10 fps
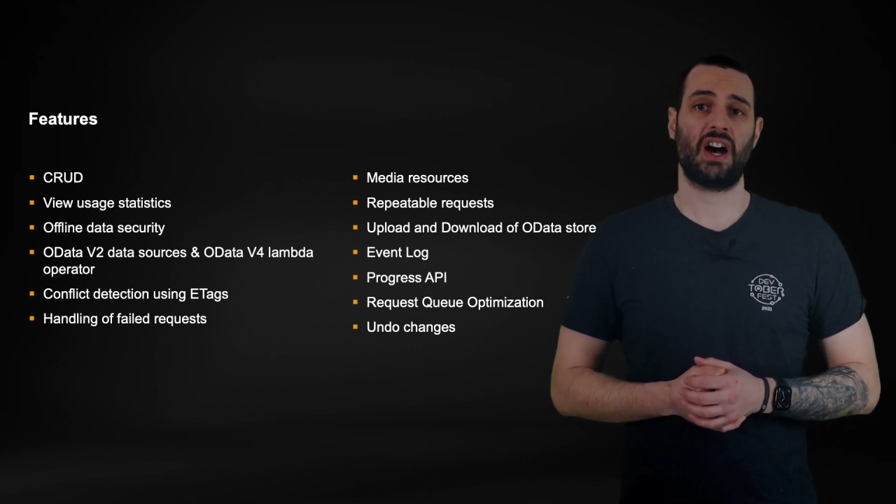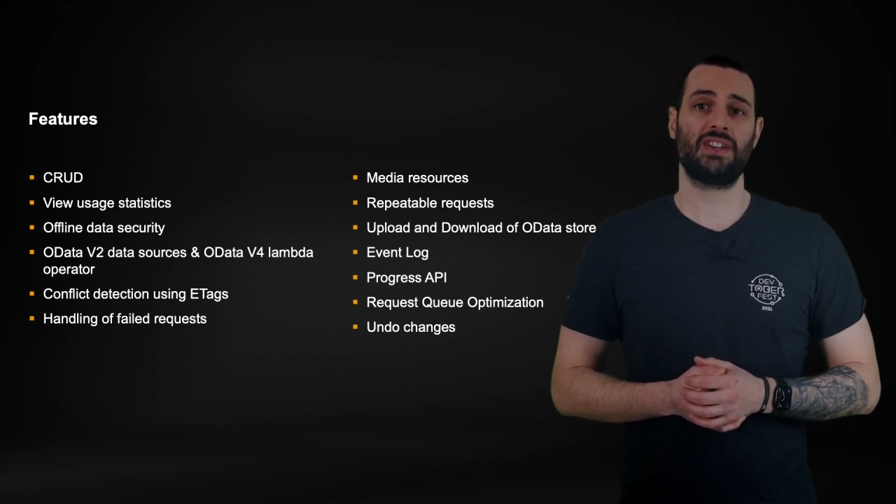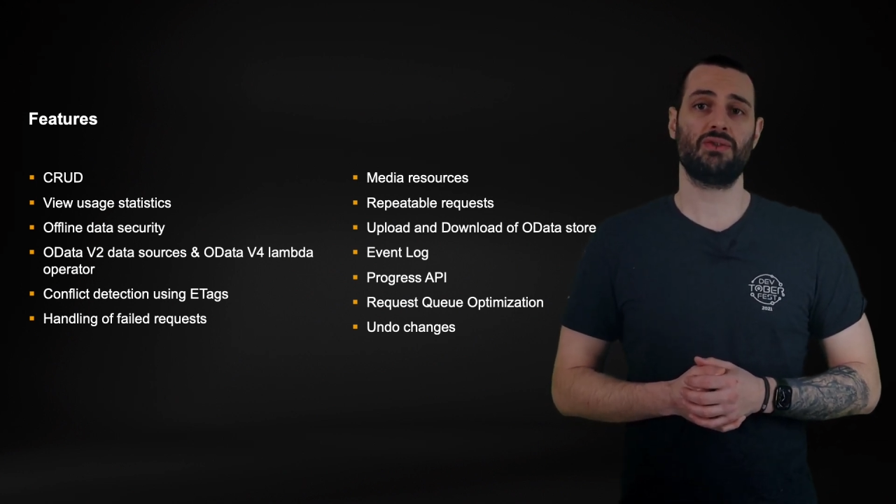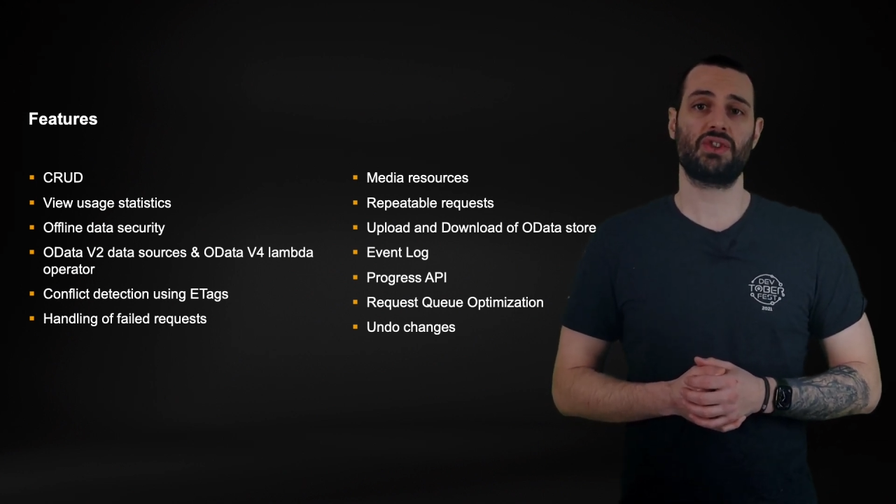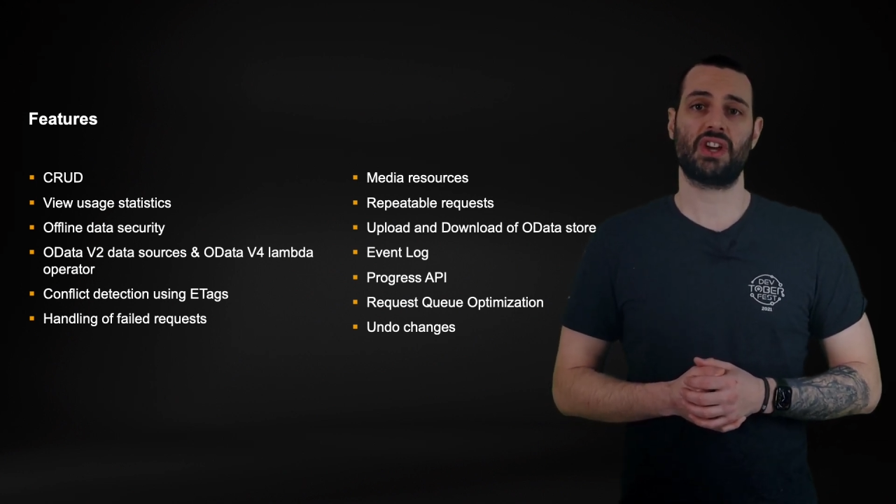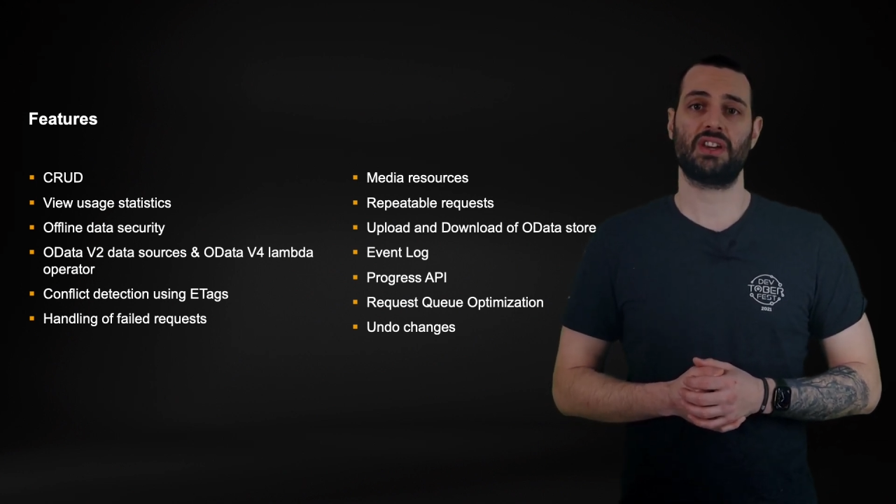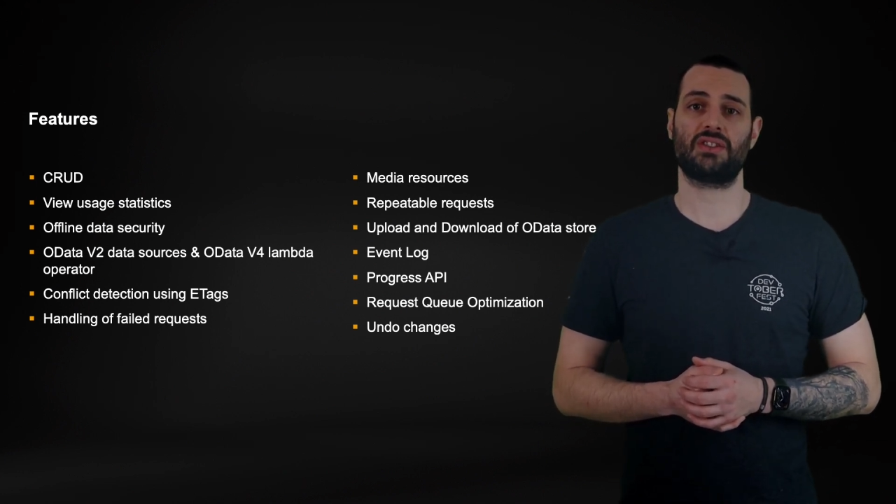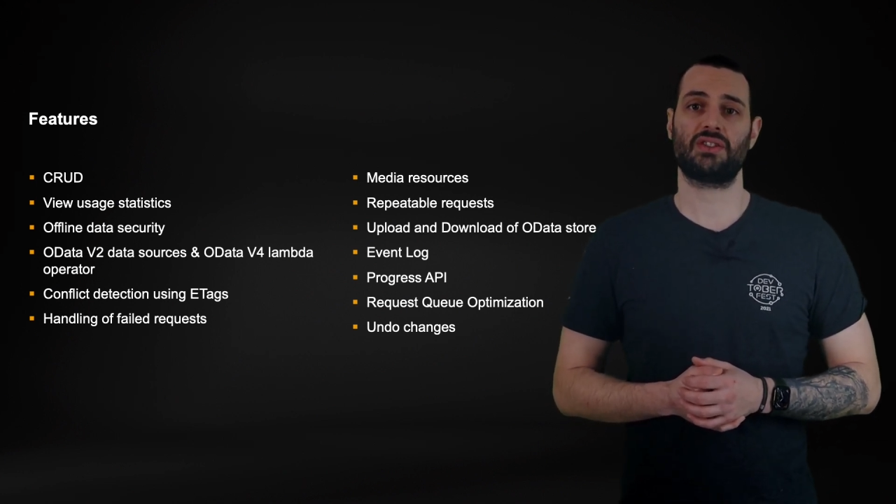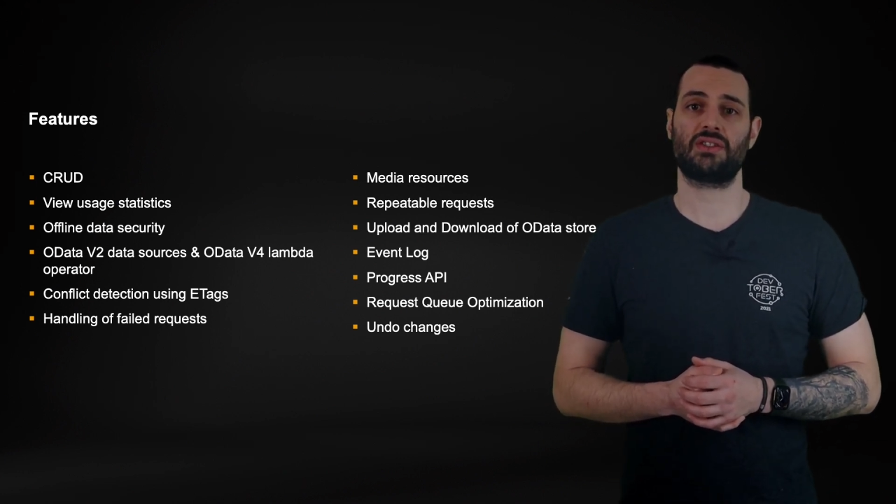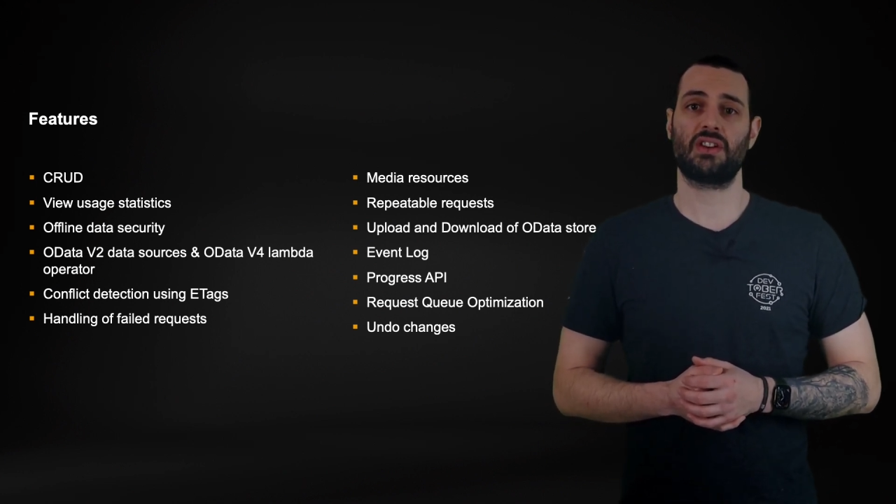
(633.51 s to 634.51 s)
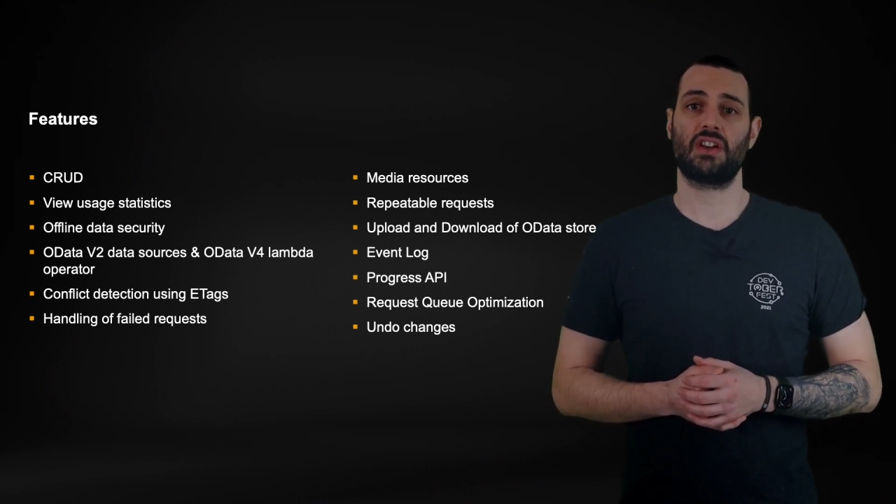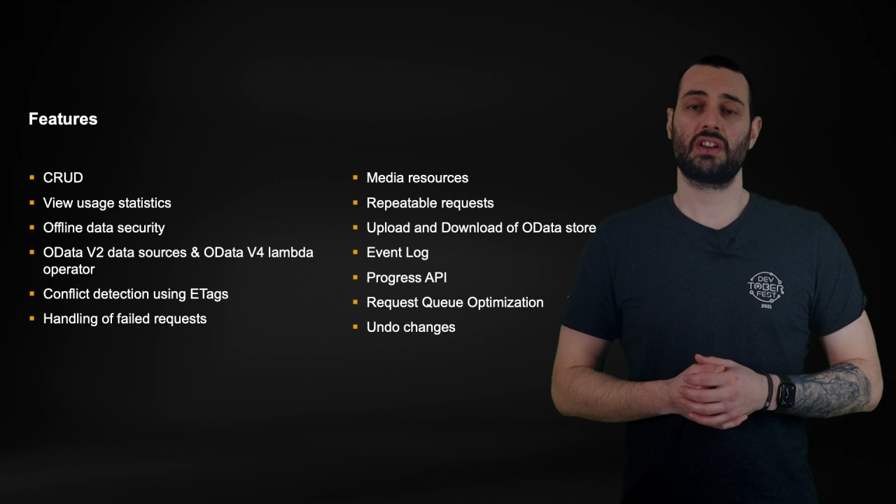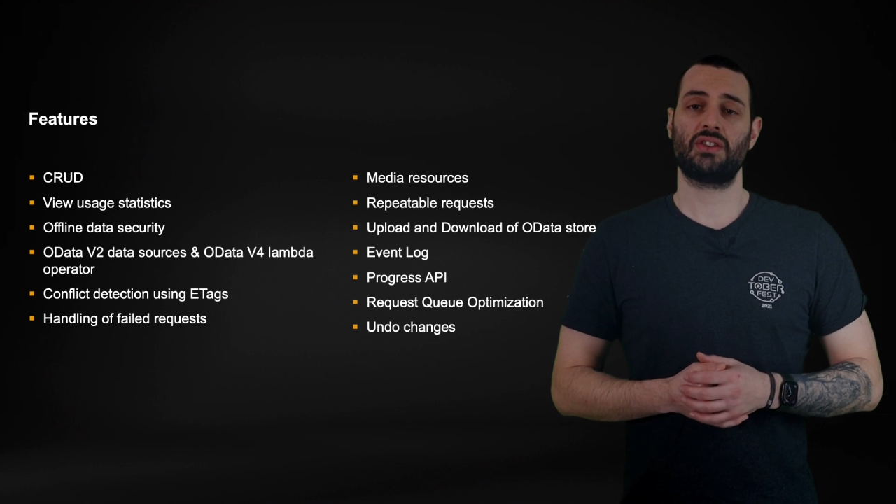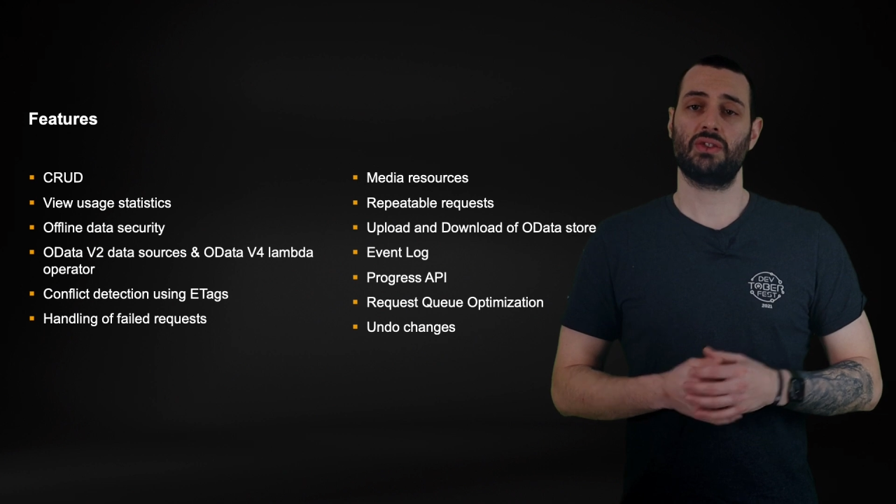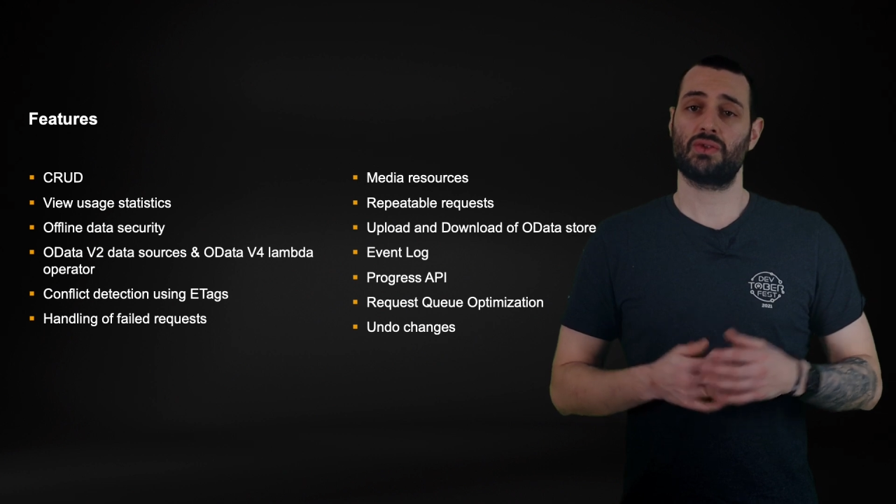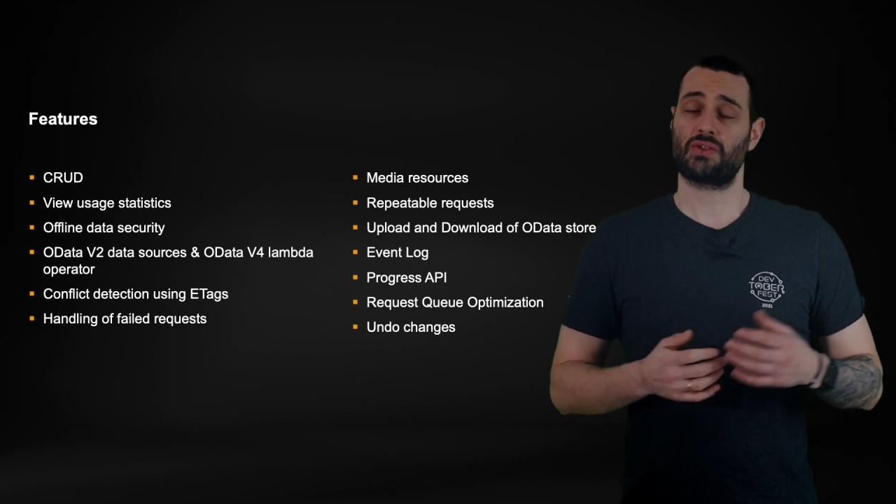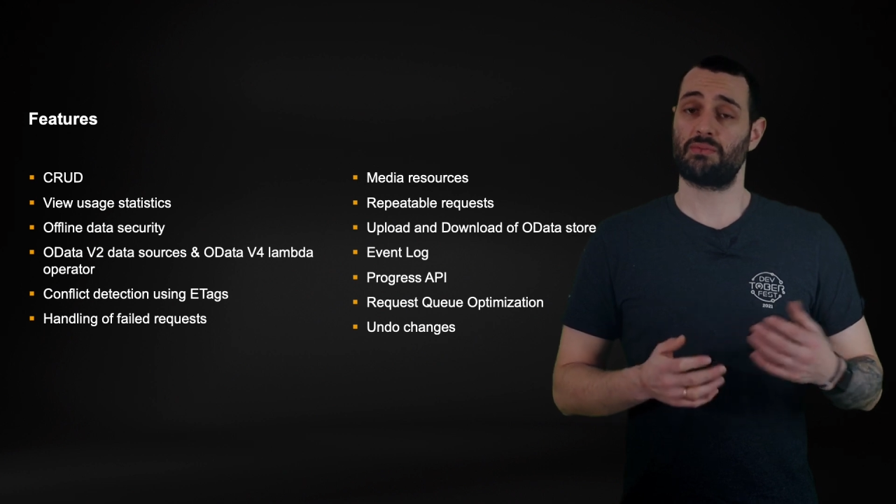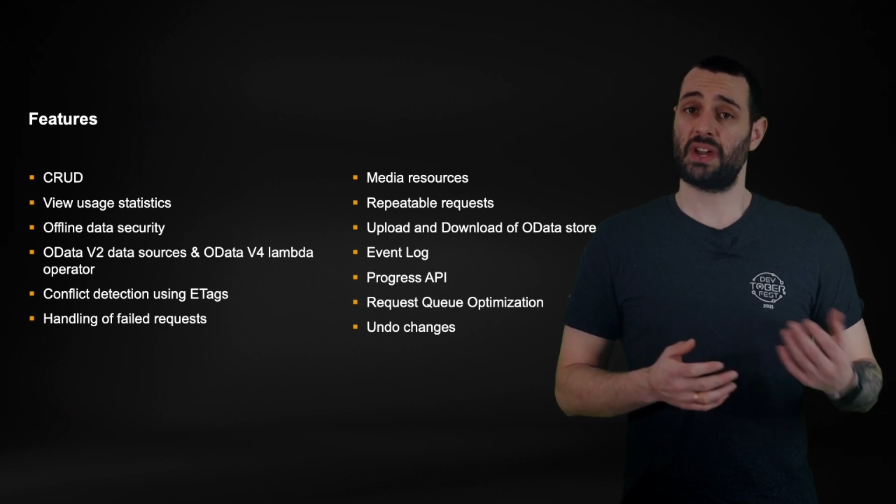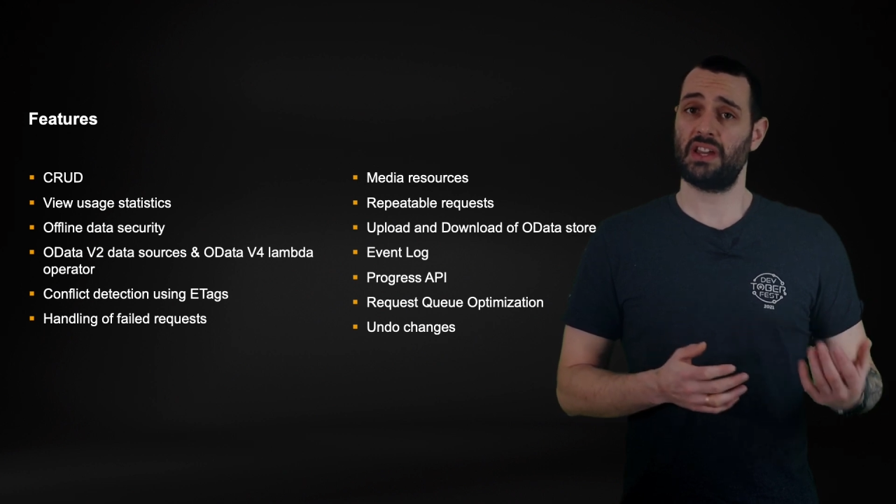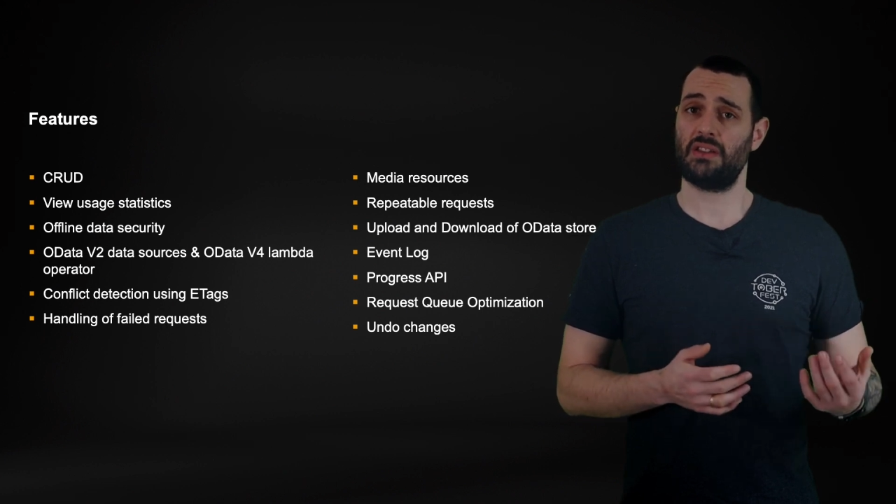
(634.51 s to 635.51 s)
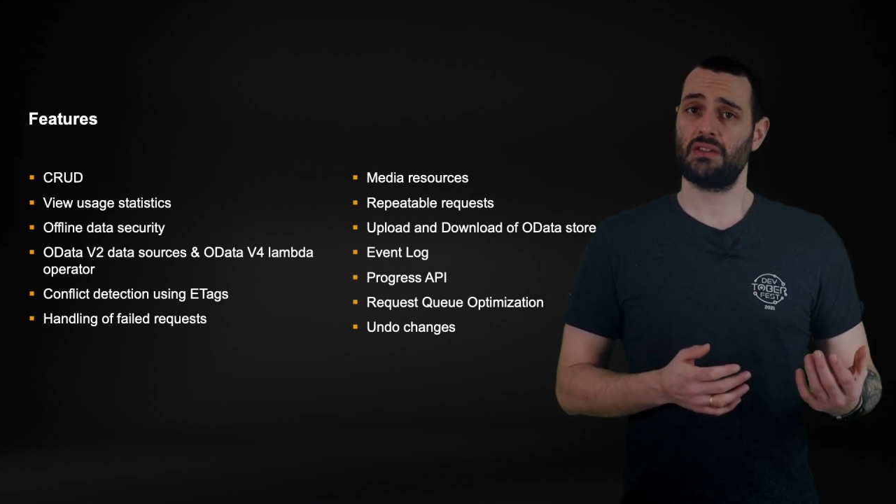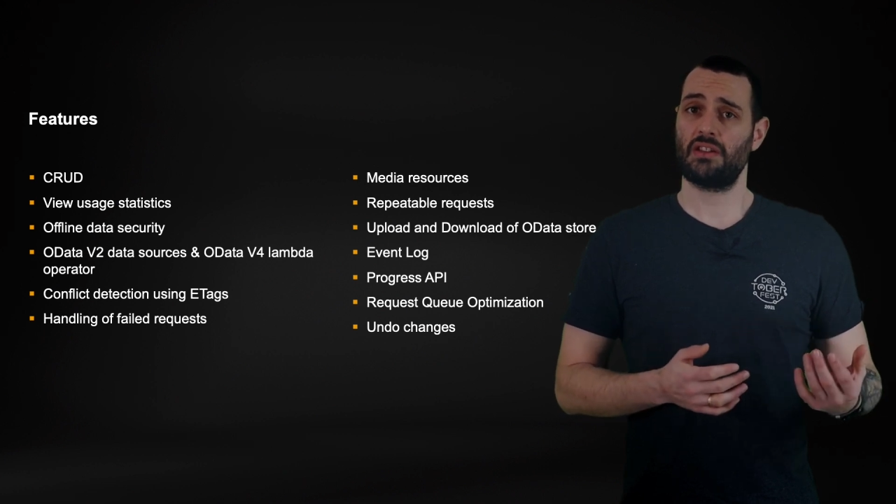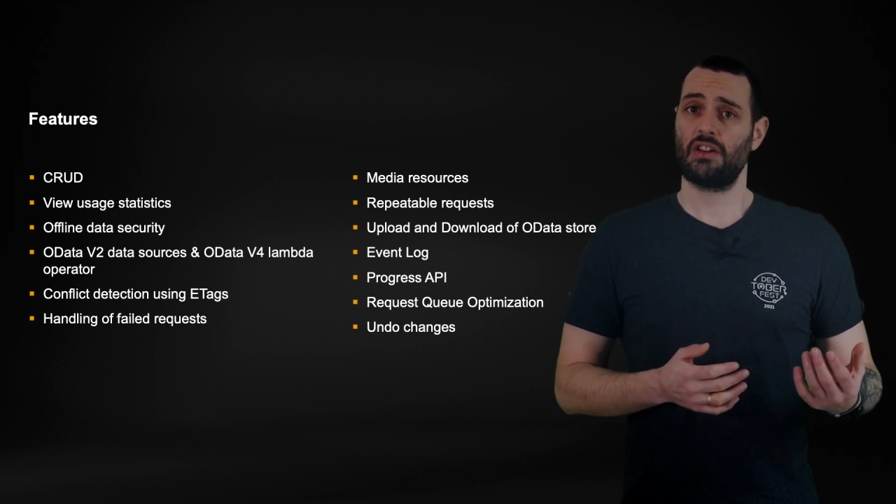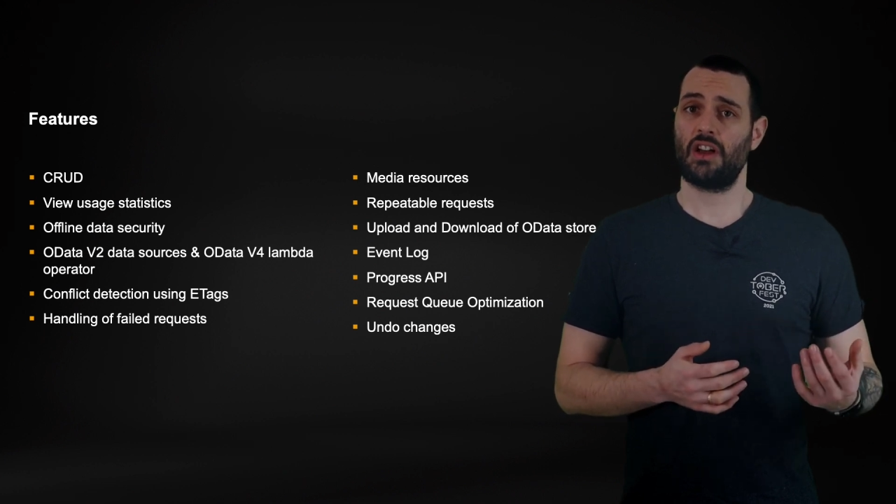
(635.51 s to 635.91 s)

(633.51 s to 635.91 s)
undo changes the user made